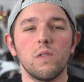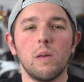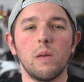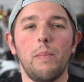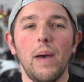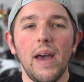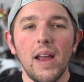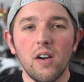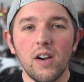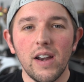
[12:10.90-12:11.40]
the
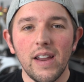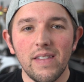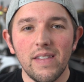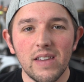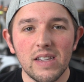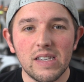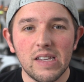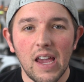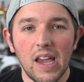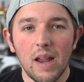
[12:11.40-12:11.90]
battery in
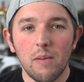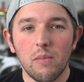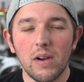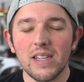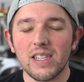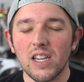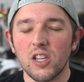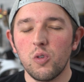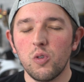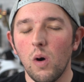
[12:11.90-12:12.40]
this camera
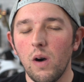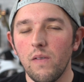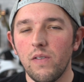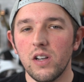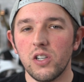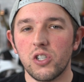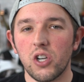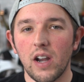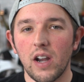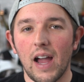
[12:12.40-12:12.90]
is a
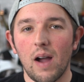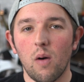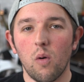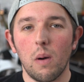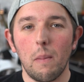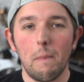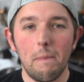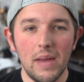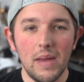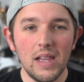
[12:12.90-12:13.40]
1200
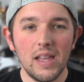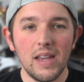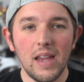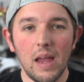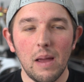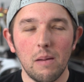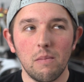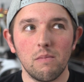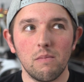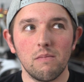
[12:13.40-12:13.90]
hour
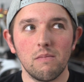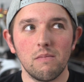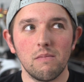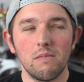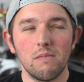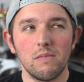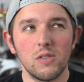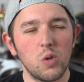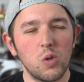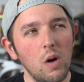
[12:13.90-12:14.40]
milliamp,
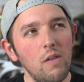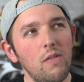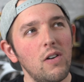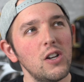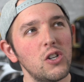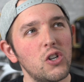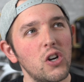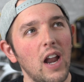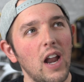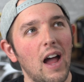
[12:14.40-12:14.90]

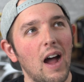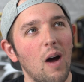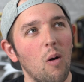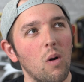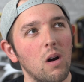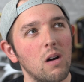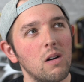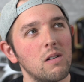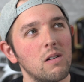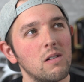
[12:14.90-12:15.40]
1200
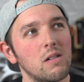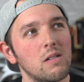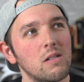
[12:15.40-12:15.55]
hour.